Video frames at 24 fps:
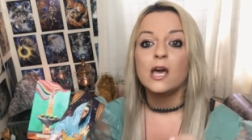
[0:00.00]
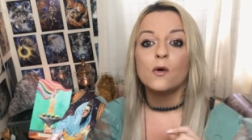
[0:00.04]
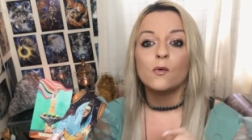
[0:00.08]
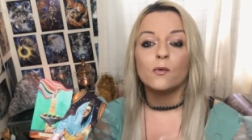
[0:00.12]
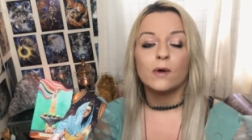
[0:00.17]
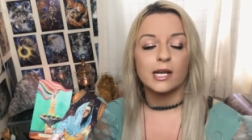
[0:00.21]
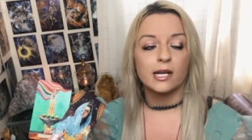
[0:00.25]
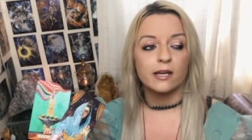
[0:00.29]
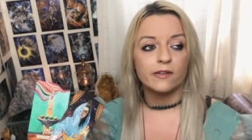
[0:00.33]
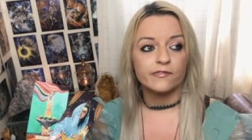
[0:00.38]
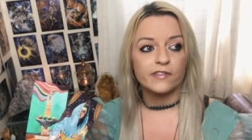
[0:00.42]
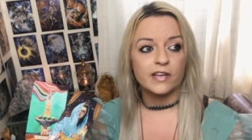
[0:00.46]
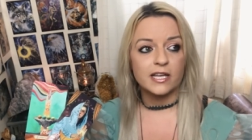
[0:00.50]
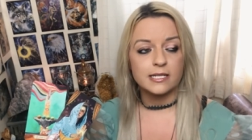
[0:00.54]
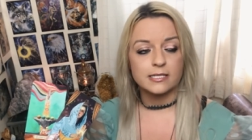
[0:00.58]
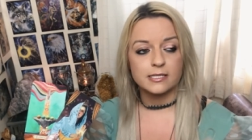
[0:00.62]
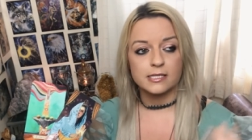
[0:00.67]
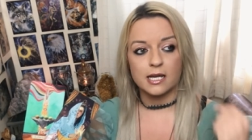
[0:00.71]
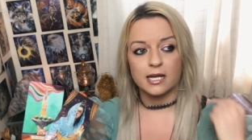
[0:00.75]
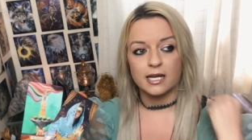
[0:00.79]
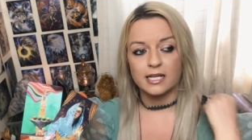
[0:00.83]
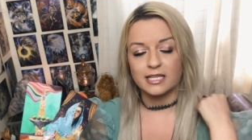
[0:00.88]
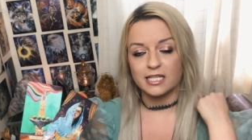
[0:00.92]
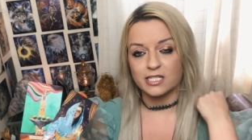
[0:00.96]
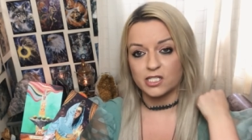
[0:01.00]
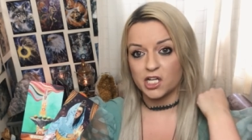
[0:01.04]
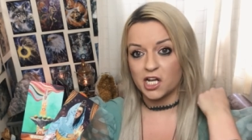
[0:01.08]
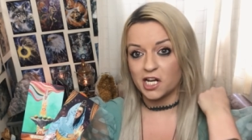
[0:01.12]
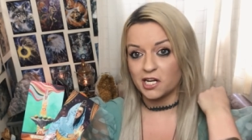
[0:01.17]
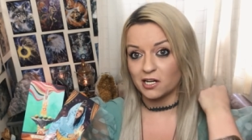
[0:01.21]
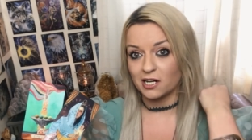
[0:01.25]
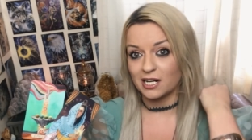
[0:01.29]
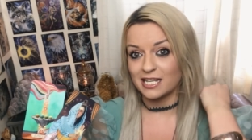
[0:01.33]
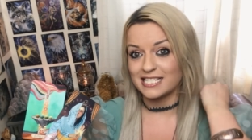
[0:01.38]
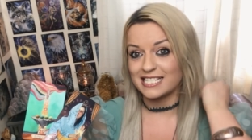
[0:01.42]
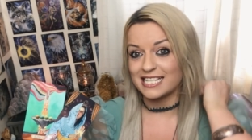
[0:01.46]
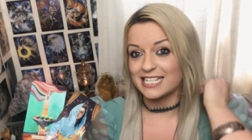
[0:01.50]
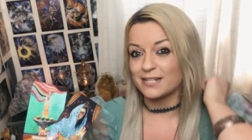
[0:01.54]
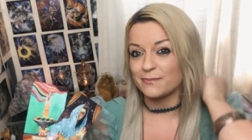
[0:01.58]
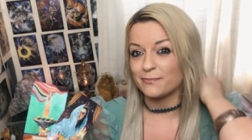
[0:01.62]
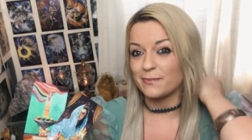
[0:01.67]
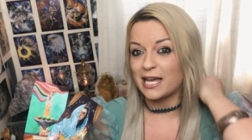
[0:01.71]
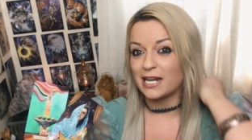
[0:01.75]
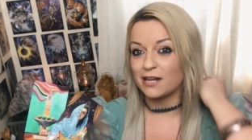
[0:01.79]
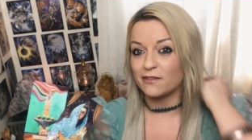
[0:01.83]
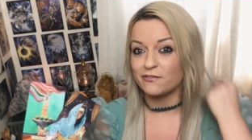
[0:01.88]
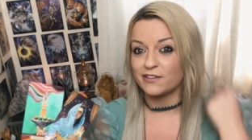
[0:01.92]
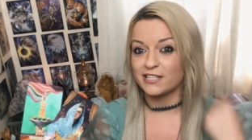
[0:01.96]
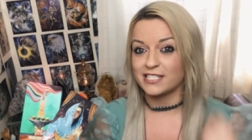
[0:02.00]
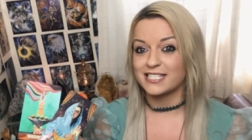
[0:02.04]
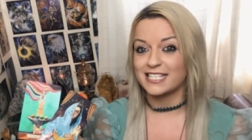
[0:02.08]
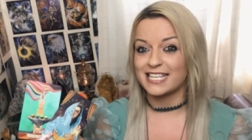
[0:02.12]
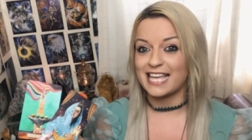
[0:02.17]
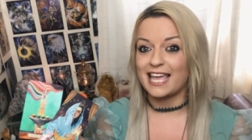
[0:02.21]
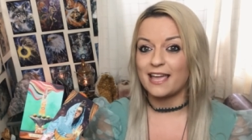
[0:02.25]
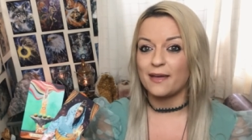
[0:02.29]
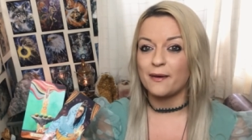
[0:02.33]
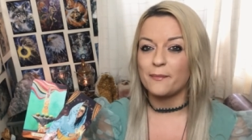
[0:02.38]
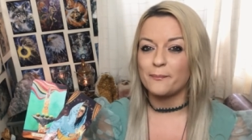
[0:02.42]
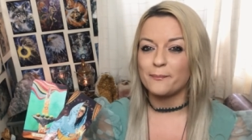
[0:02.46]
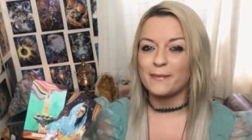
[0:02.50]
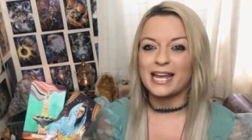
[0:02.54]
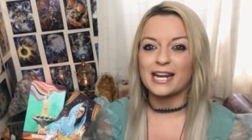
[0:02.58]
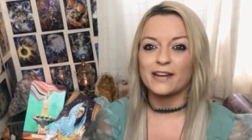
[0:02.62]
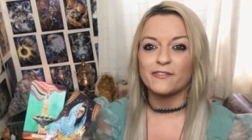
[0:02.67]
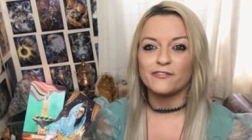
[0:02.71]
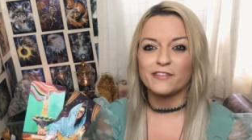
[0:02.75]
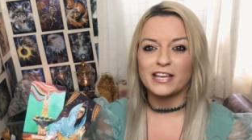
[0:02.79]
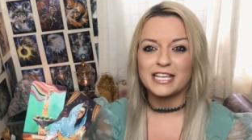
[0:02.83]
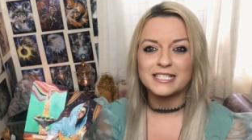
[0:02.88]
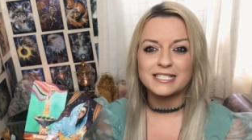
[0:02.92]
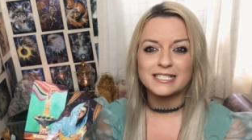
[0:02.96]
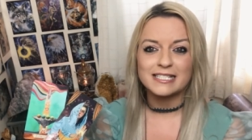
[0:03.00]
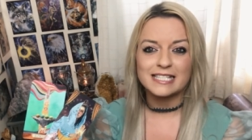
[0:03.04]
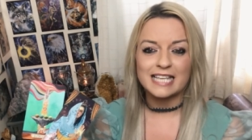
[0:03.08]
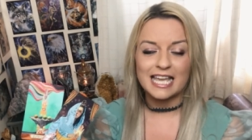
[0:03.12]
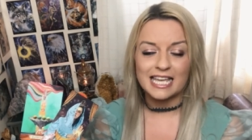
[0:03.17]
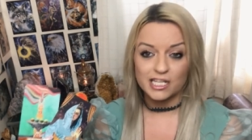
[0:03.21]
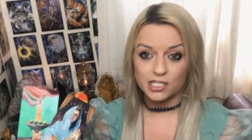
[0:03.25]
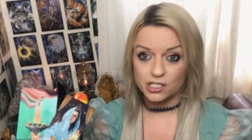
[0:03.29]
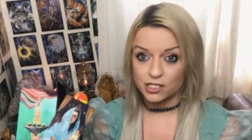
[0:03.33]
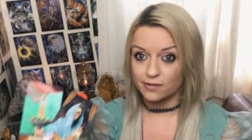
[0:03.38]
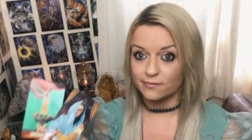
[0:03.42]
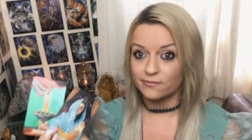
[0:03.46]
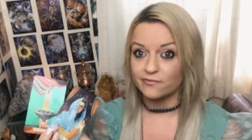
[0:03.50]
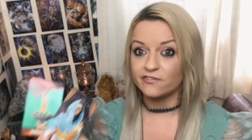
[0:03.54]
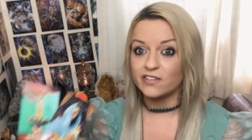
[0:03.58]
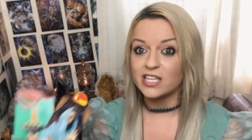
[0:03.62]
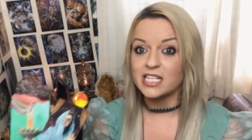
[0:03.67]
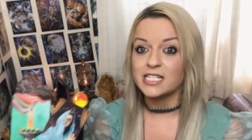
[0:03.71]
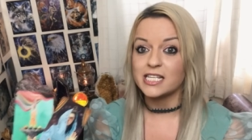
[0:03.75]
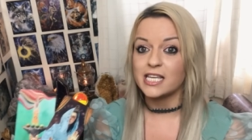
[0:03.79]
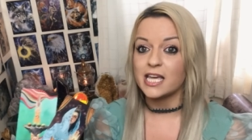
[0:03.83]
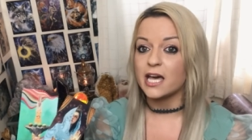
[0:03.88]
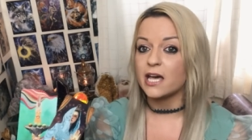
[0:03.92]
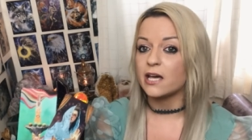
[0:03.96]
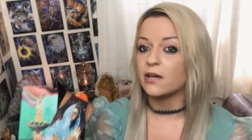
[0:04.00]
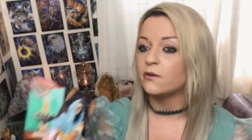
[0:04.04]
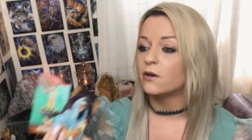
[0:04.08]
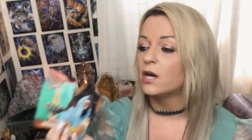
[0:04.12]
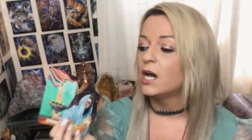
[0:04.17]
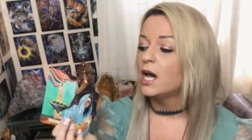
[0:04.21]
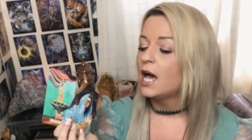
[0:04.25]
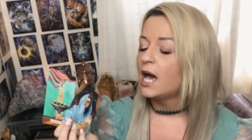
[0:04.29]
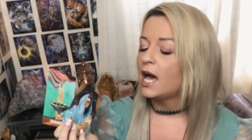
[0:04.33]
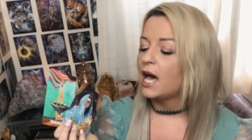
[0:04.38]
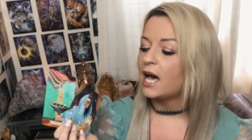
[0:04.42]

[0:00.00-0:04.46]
When I first started the channel, I did a, manifesta- a manifestation video,